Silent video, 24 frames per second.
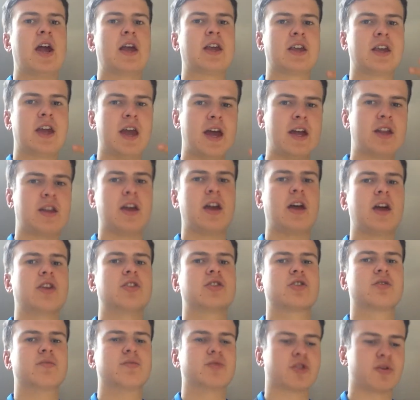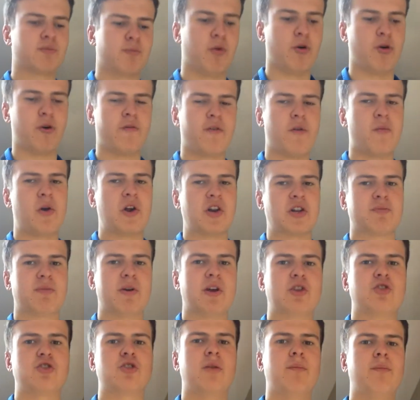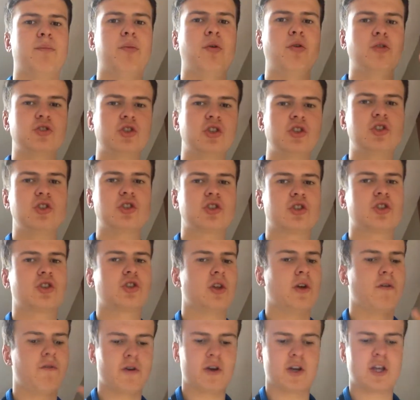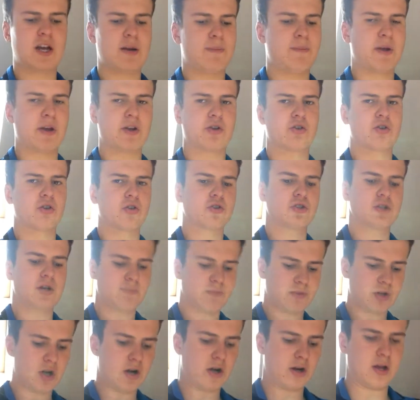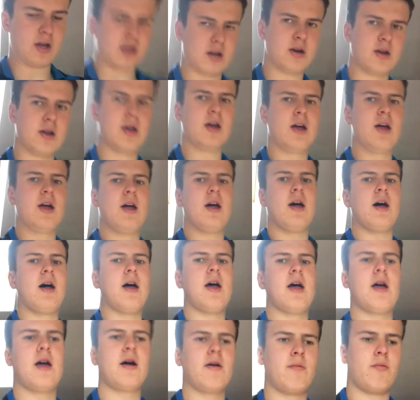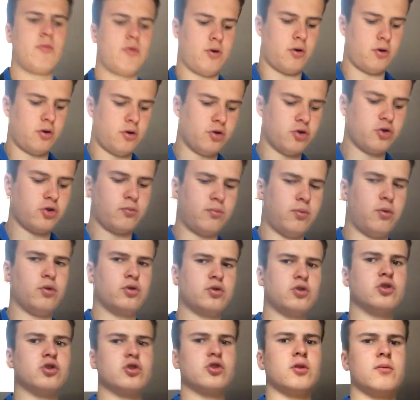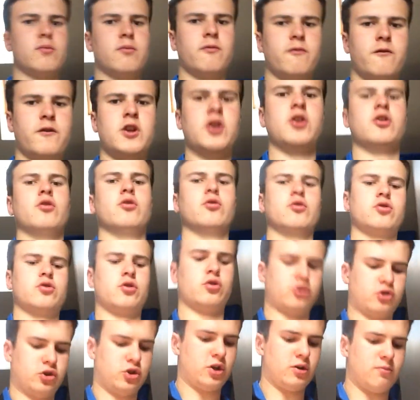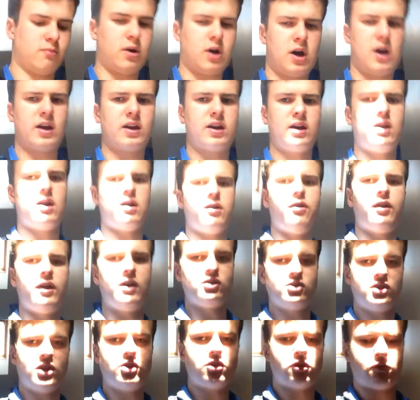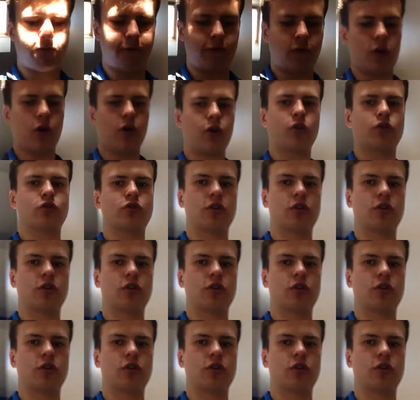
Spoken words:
and get some support from on this page. So I'm posting just different kind of pictures that I'm talking. Also posting some videos or cinematic kind of things, not just vlogs